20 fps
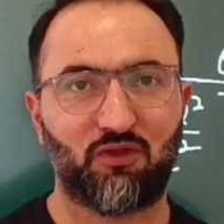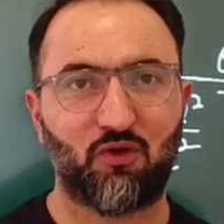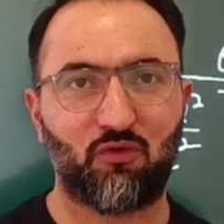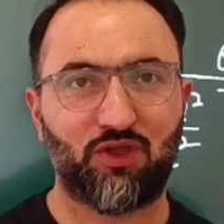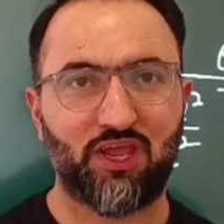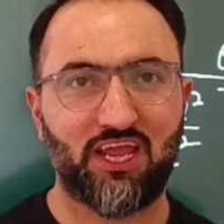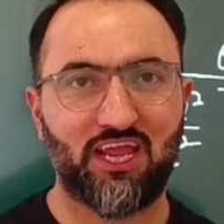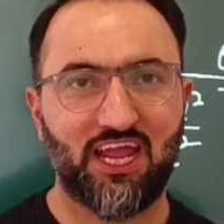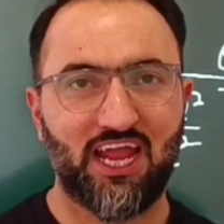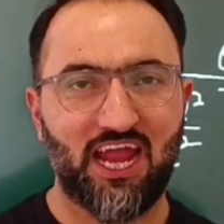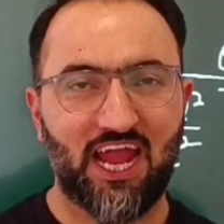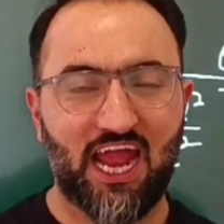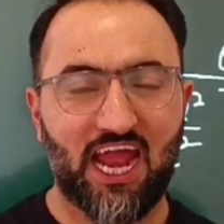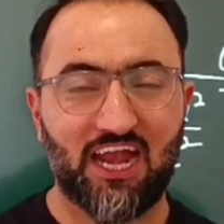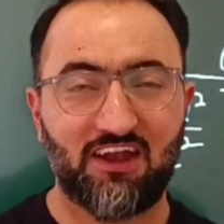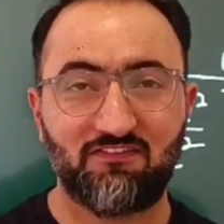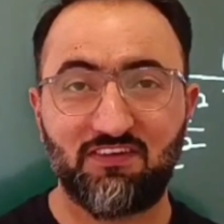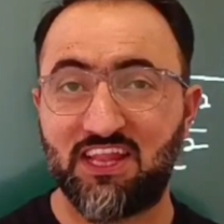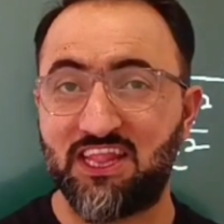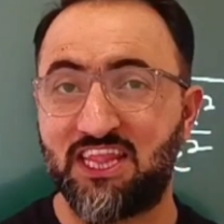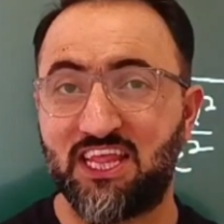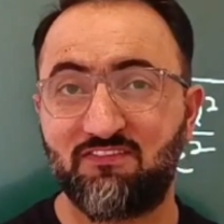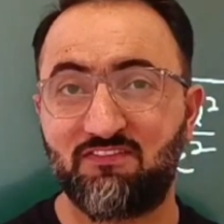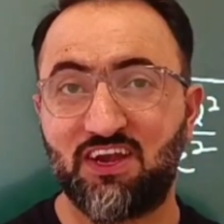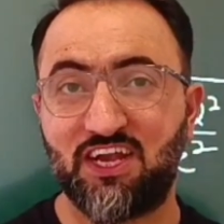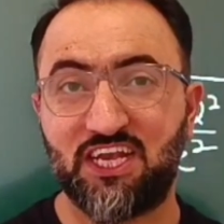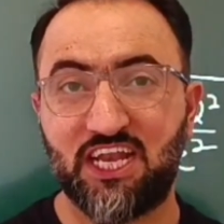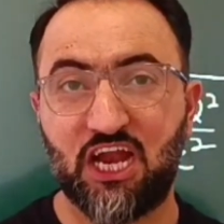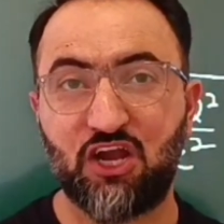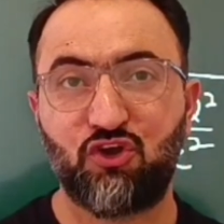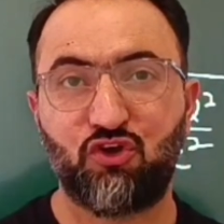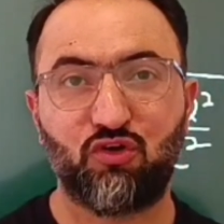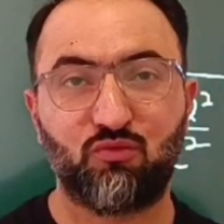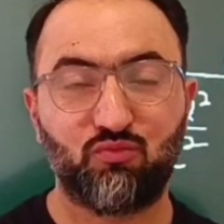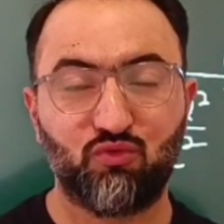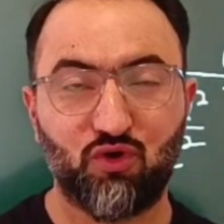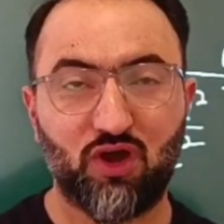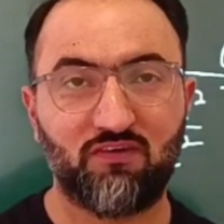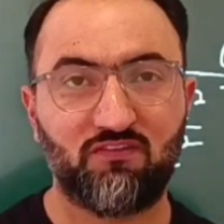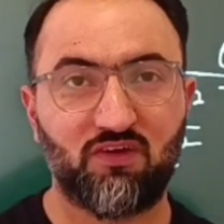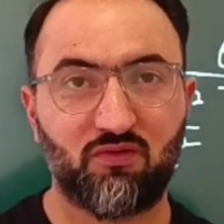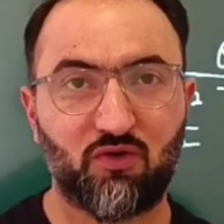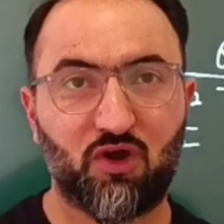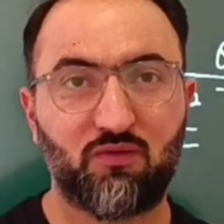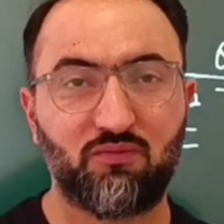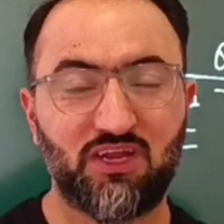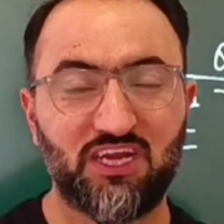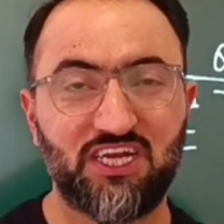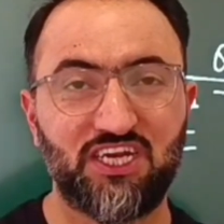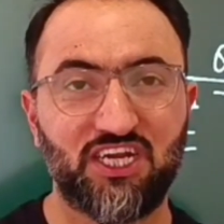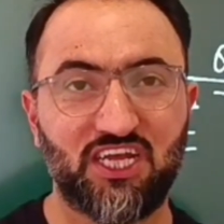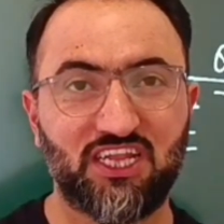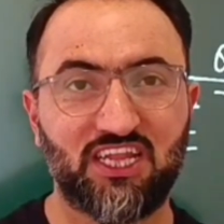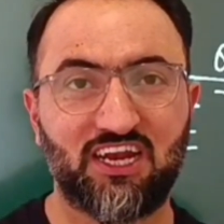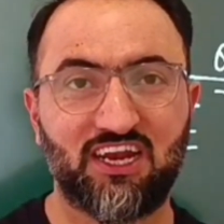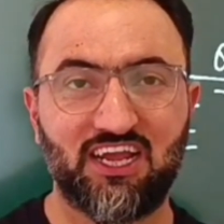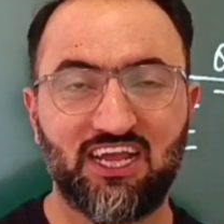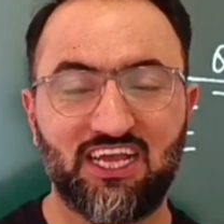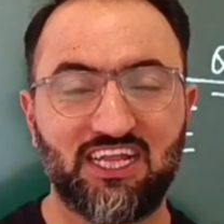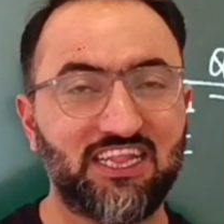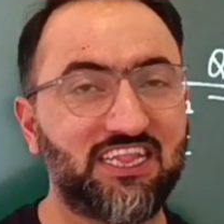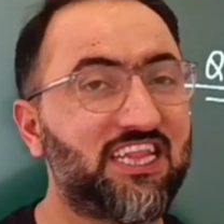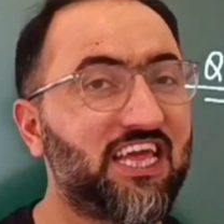Okay, and when they will tend to move away from each other,